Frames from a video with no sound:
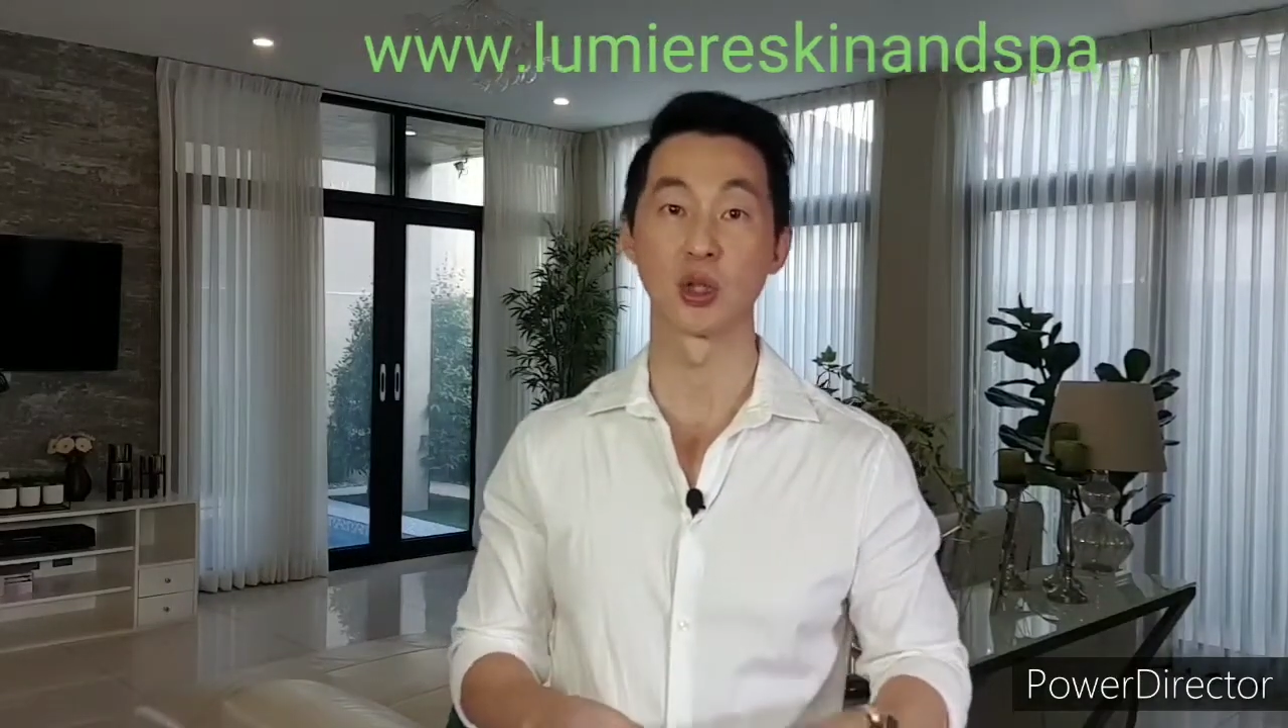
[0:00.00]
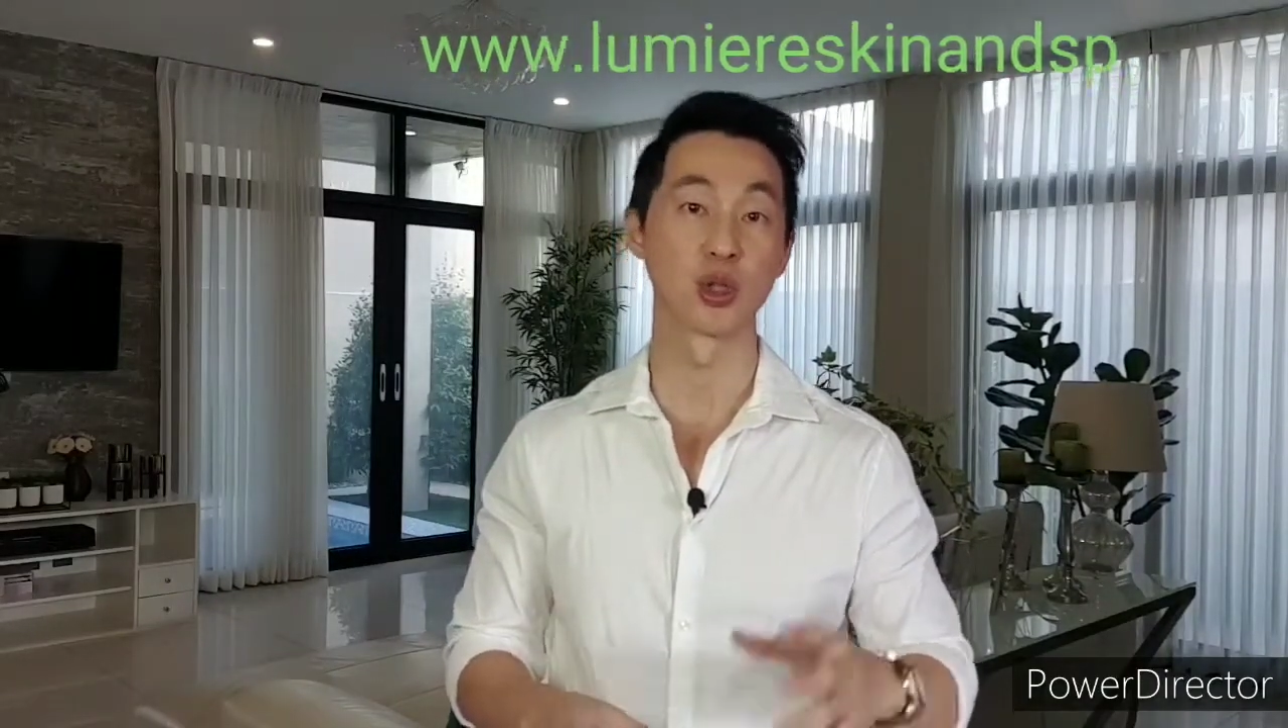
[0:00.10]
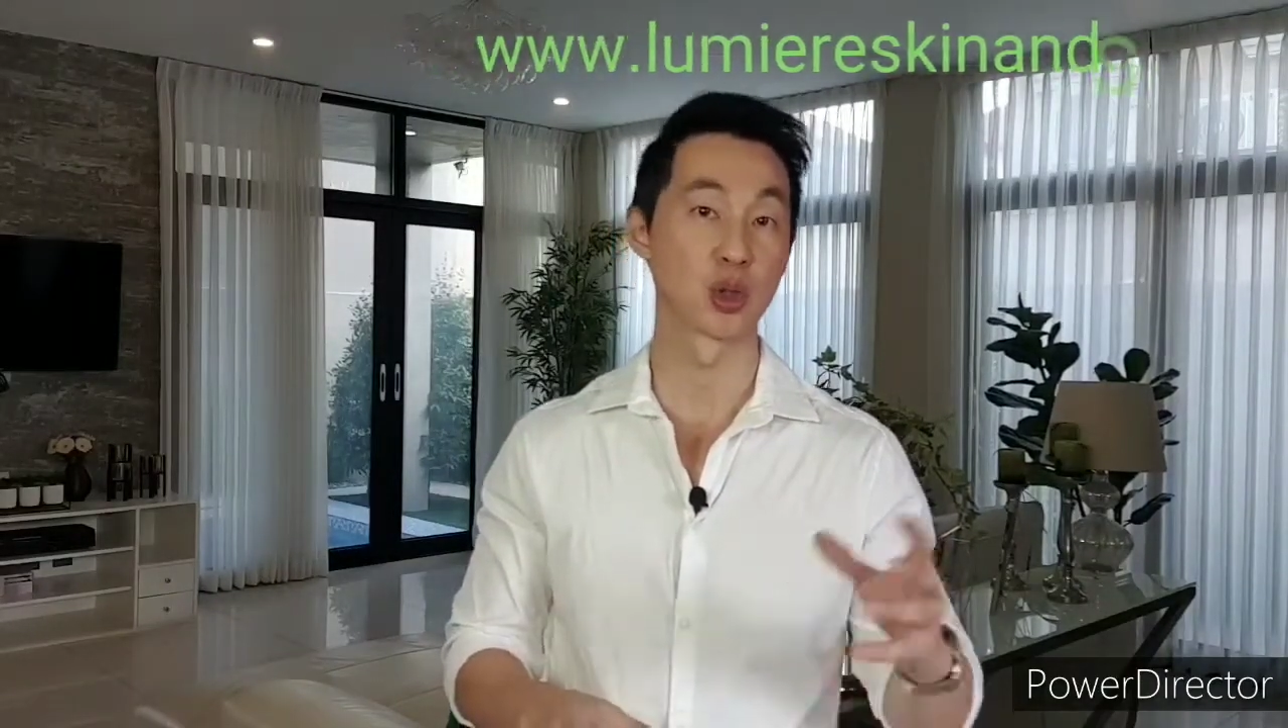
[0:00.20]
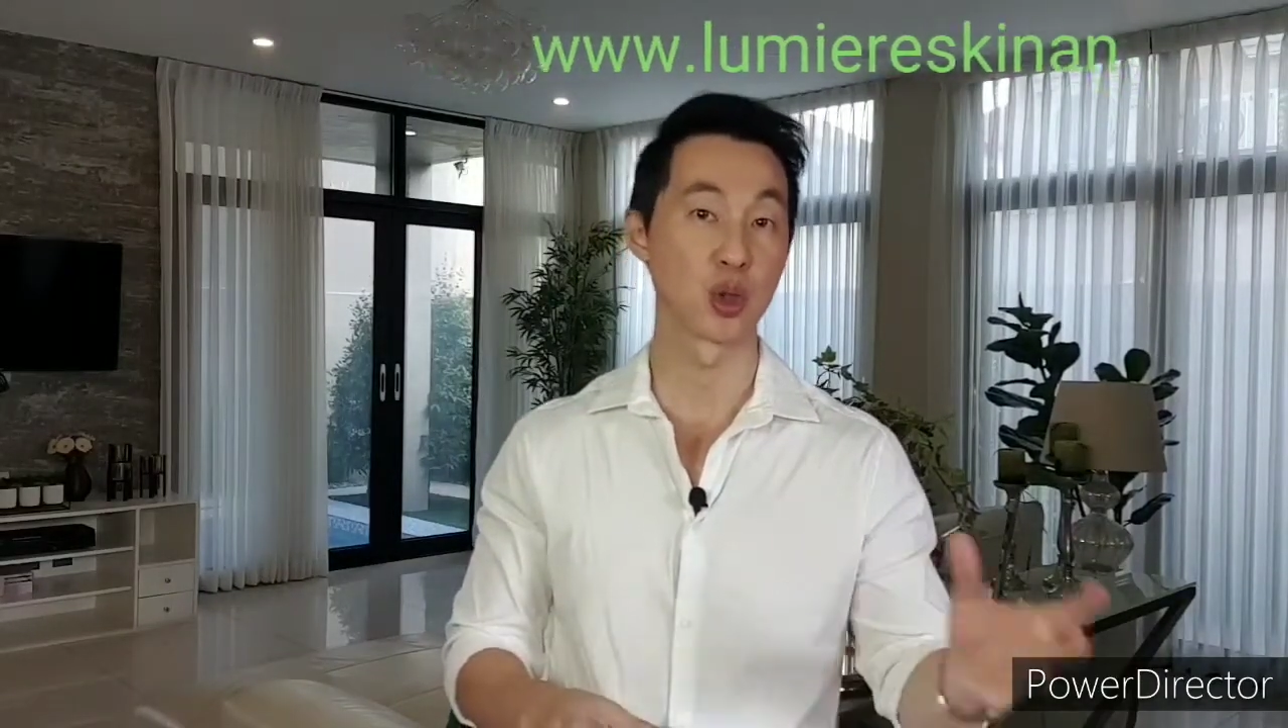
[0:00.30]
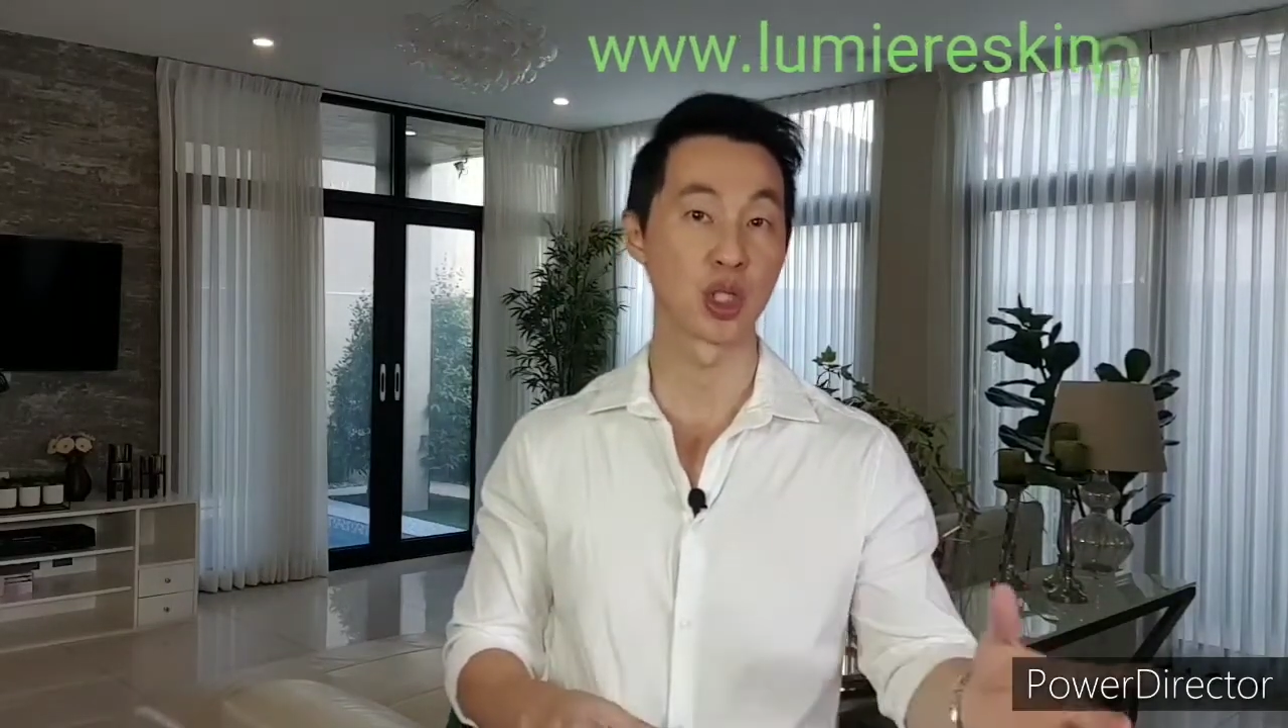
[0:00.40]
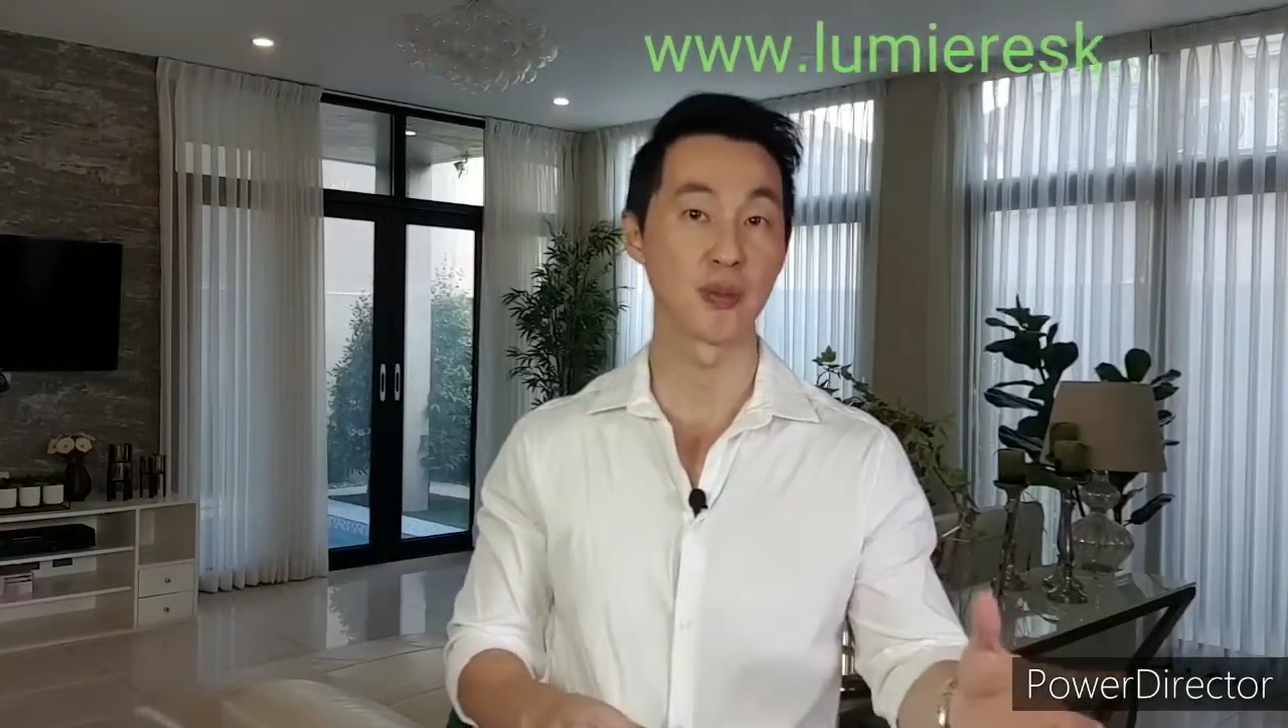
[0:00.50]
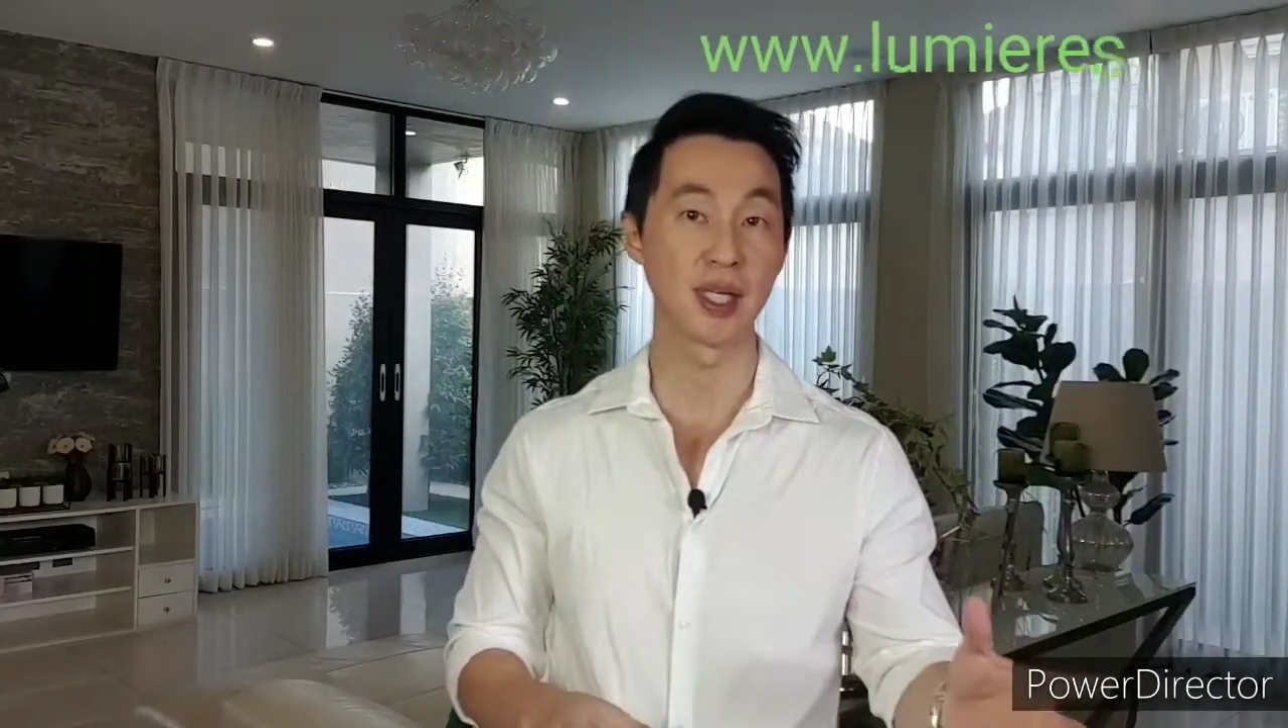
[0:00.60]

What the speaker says: us on social